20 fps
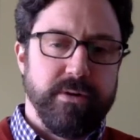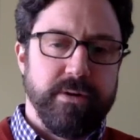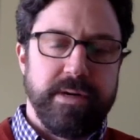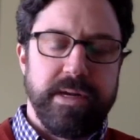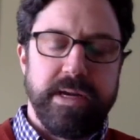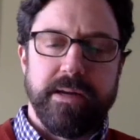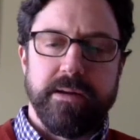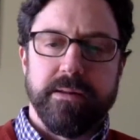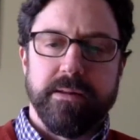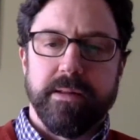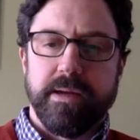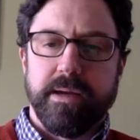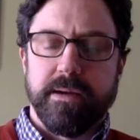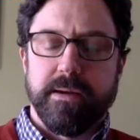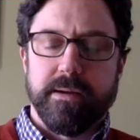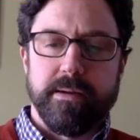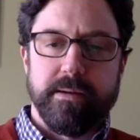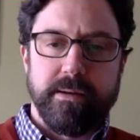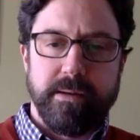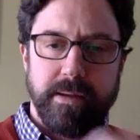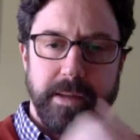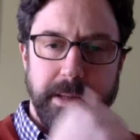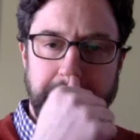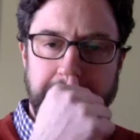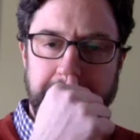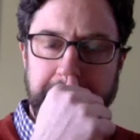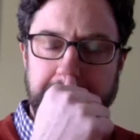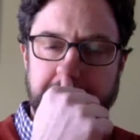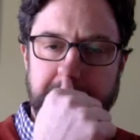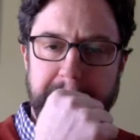into our data lake,
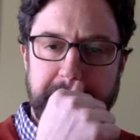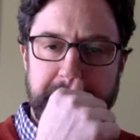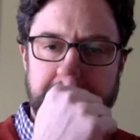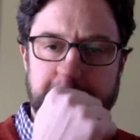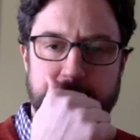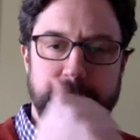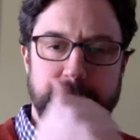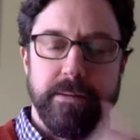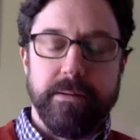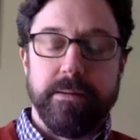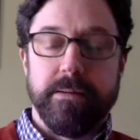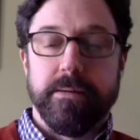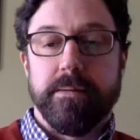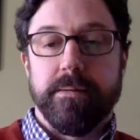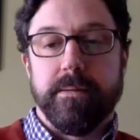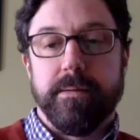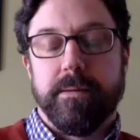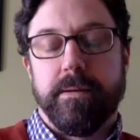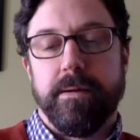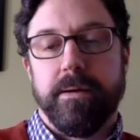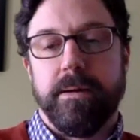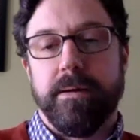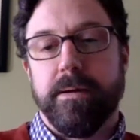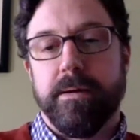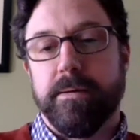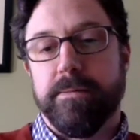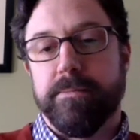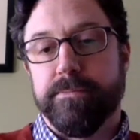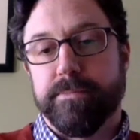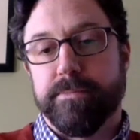and then
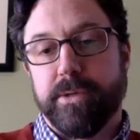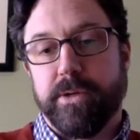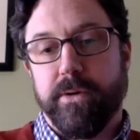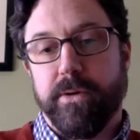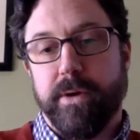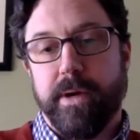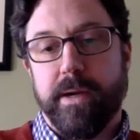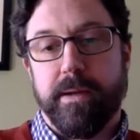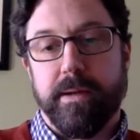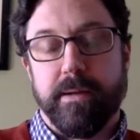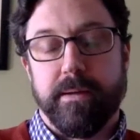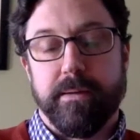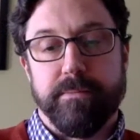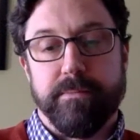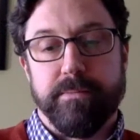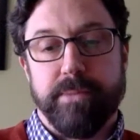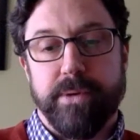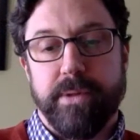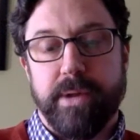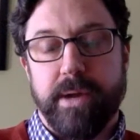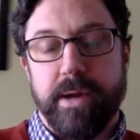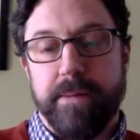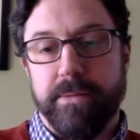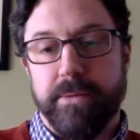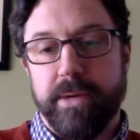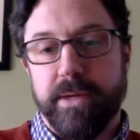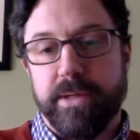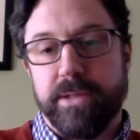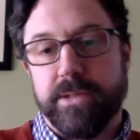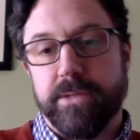creating both
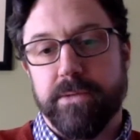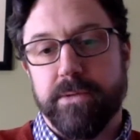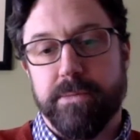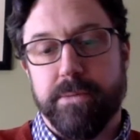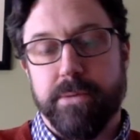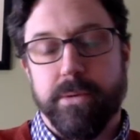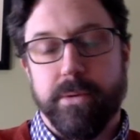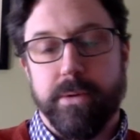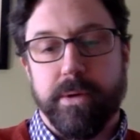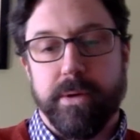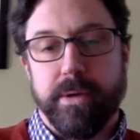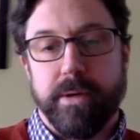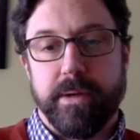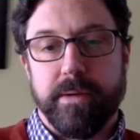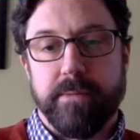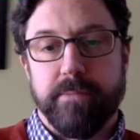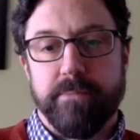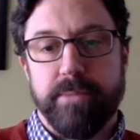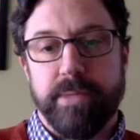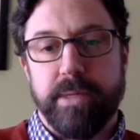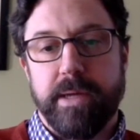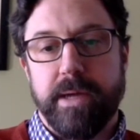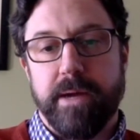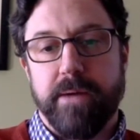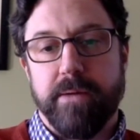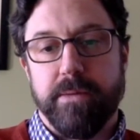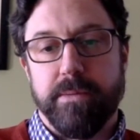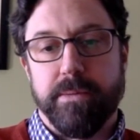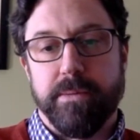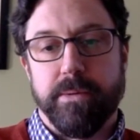operational reporting,
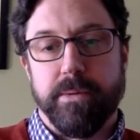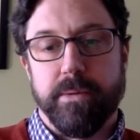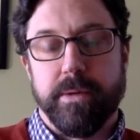BI